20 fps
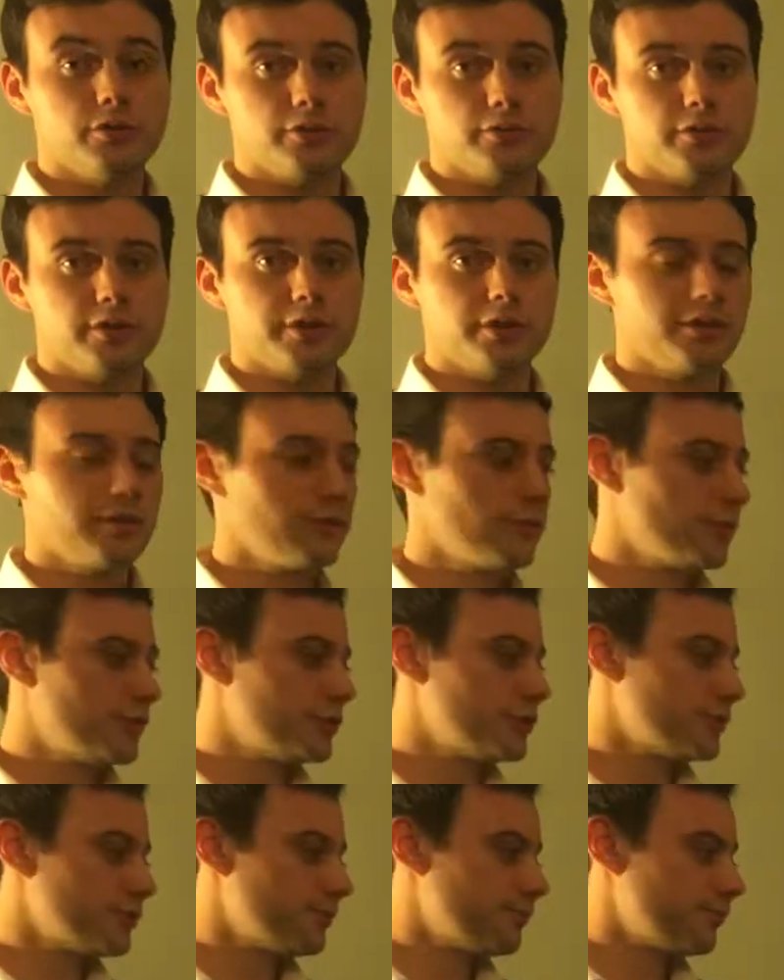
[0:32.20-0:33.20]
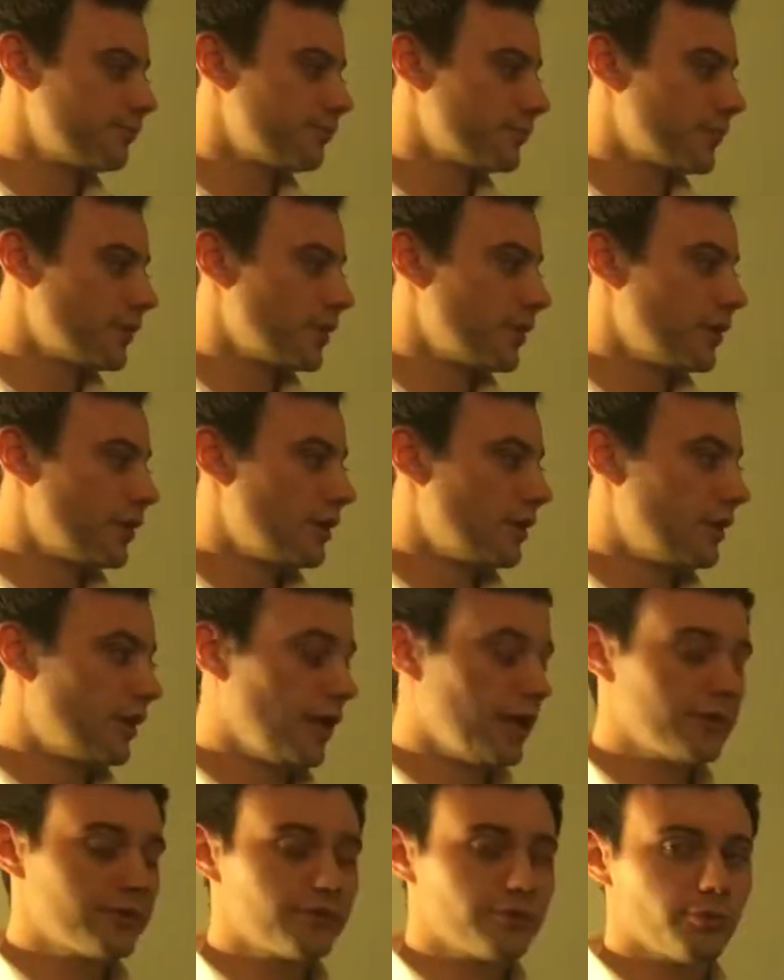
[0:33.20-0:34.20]
looks like in the region.
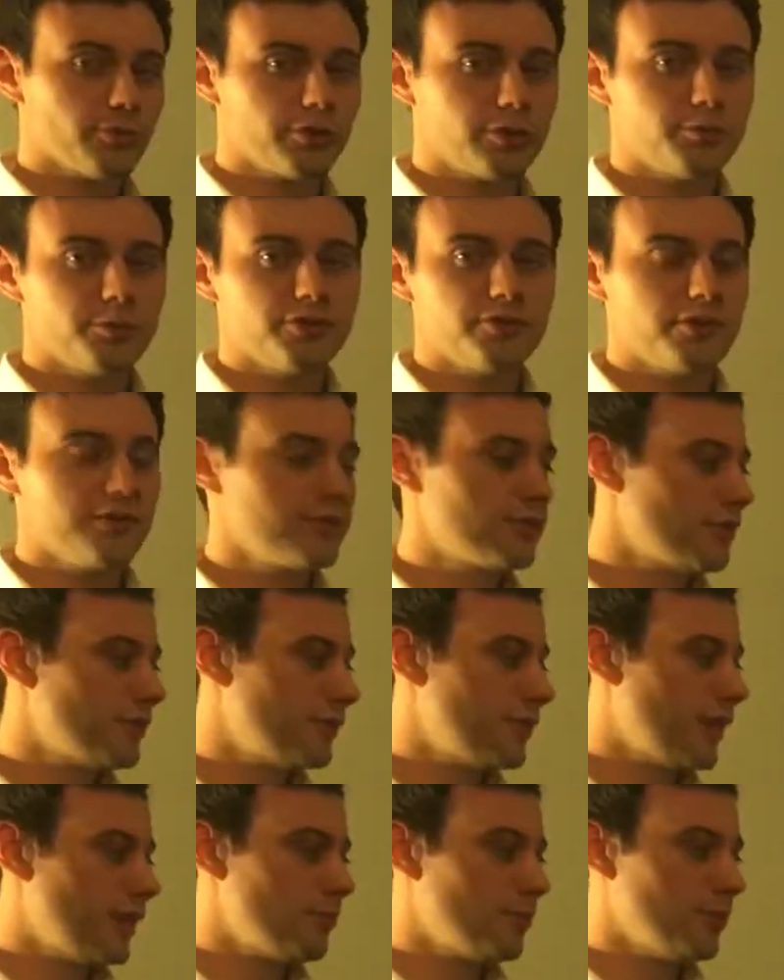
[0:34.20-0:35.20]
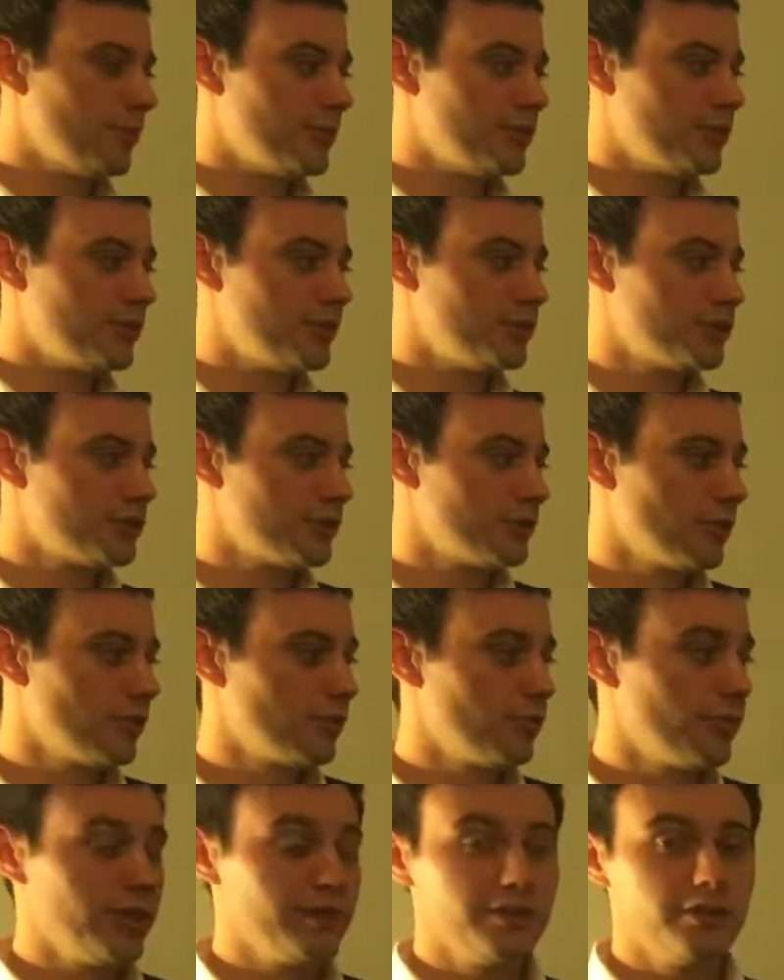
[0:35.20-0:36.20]
Next, we're going to present an
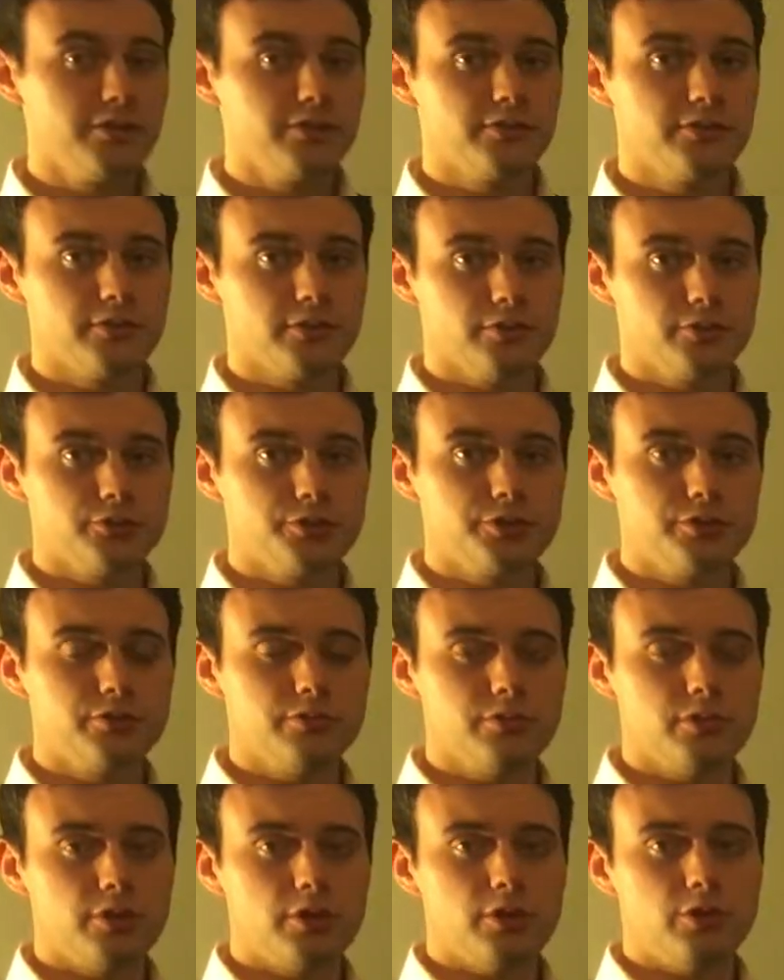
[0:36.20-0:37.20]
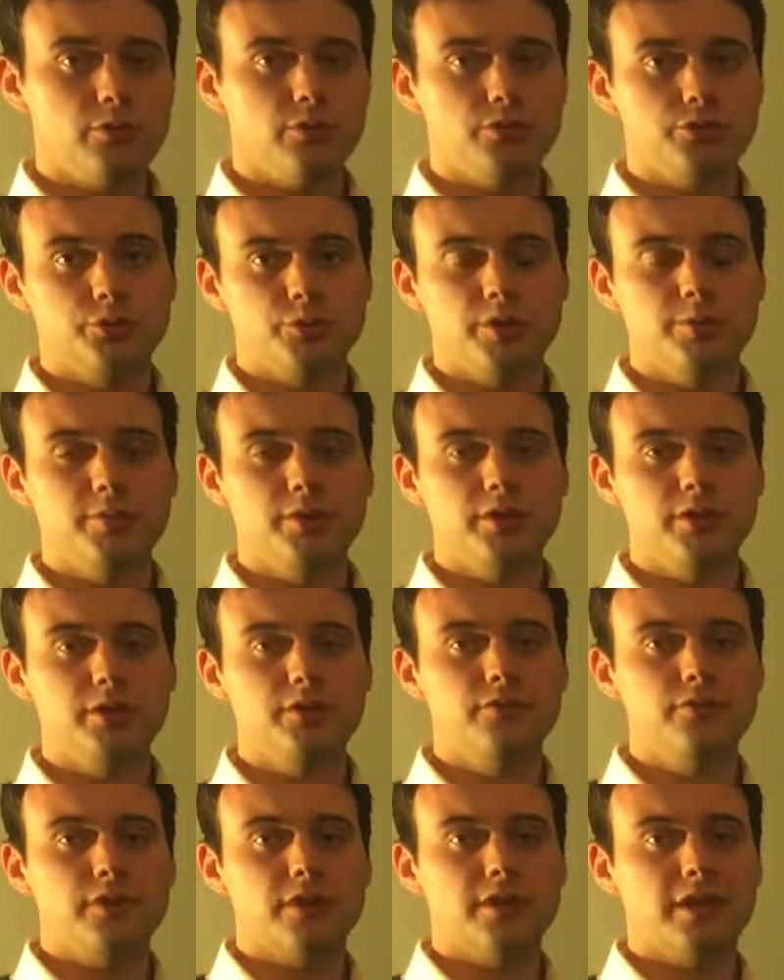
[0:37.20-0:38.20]
implementation-ready solution, which we
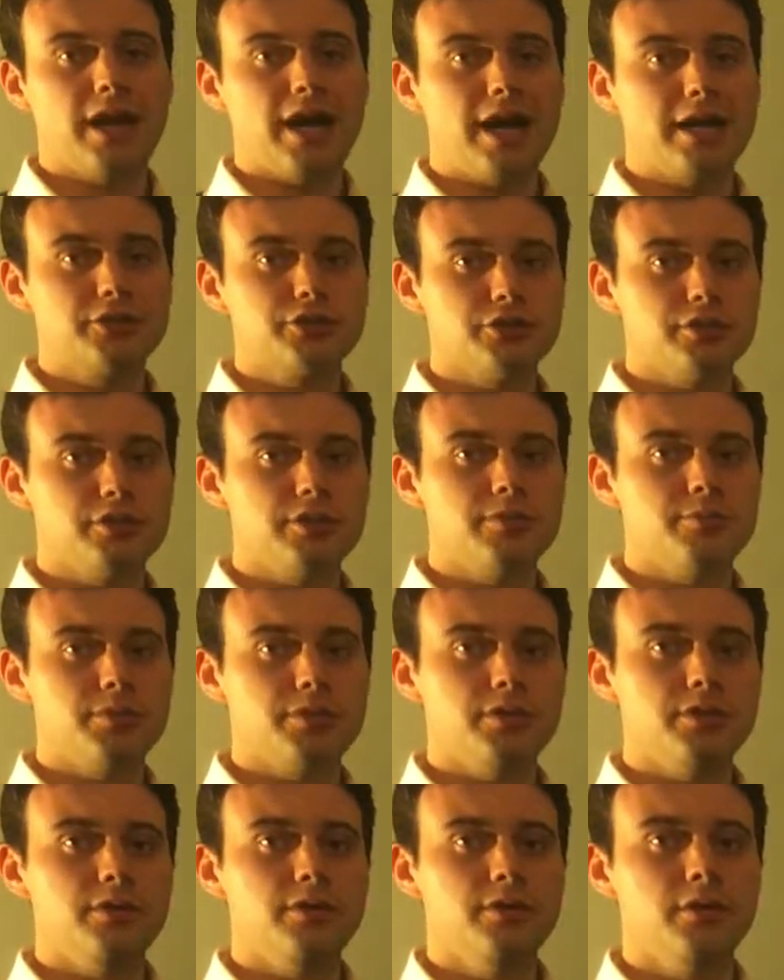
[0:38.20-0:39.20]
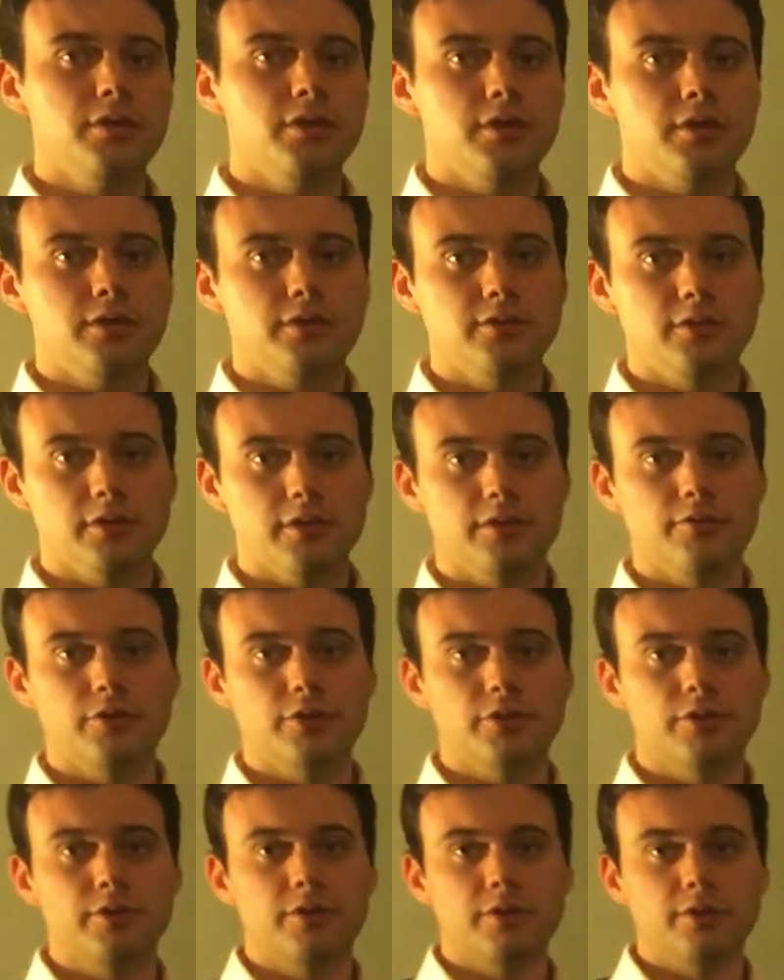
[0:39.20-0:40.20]
believe can actually be
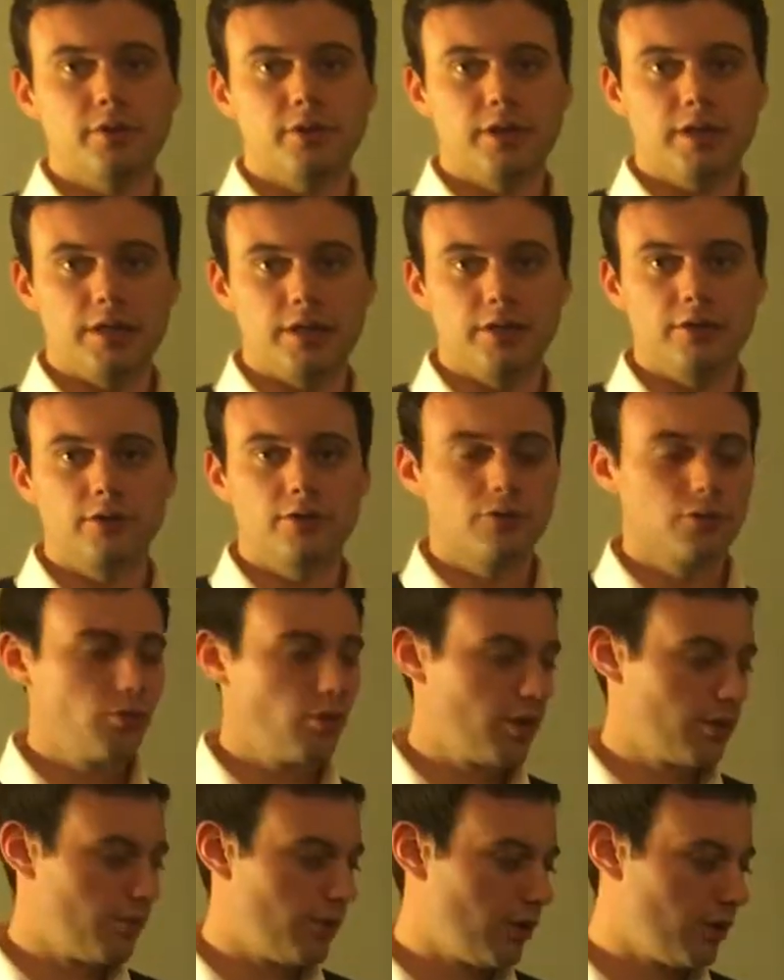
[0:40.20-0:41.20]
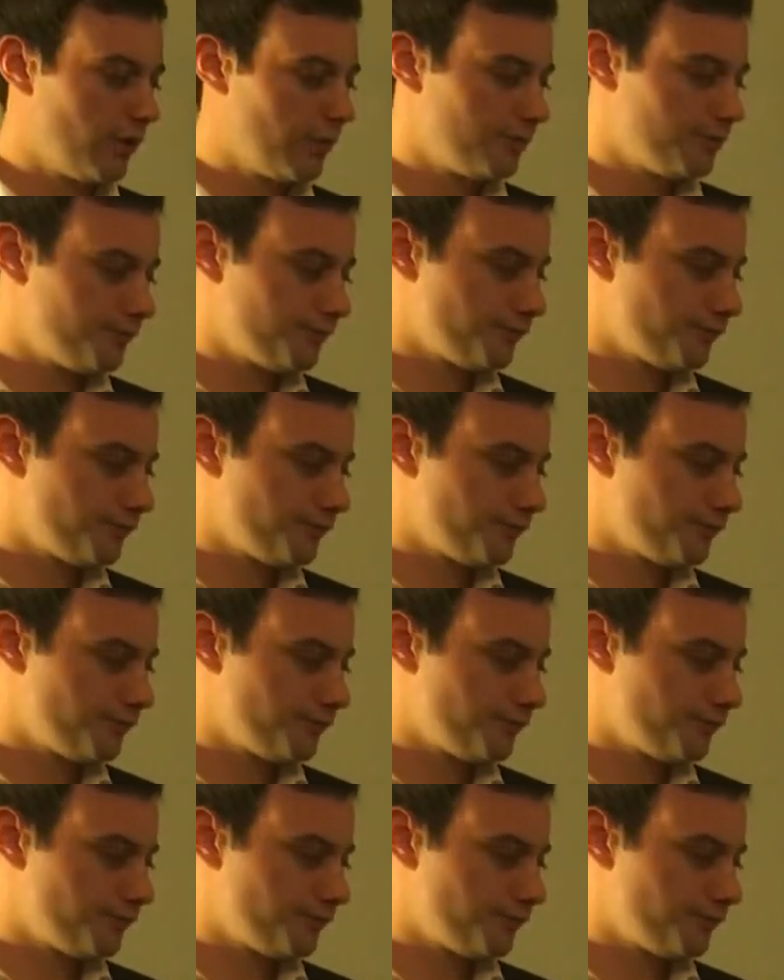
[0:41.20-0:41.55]
delivered in Guatemala.